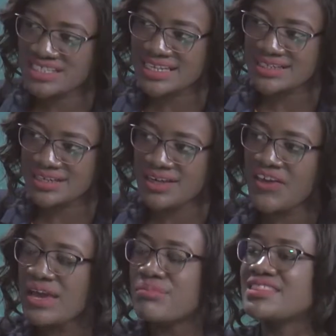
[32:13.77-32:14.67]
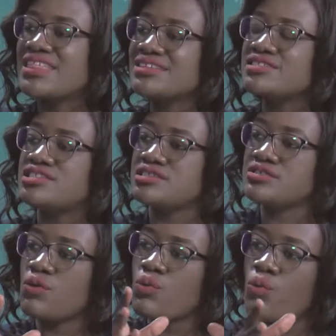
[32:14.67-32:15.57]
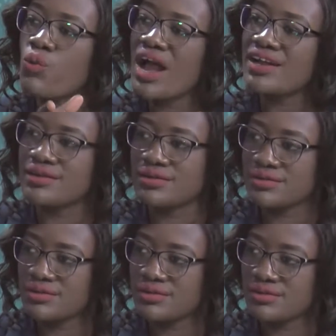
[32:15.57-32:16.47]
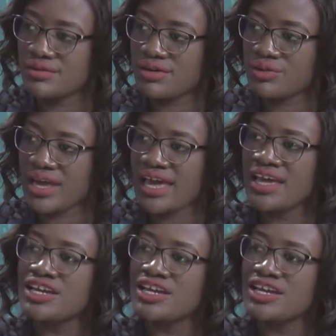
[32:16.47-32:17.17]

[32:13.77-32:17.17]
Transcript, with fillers: Center, but that's just one, okay?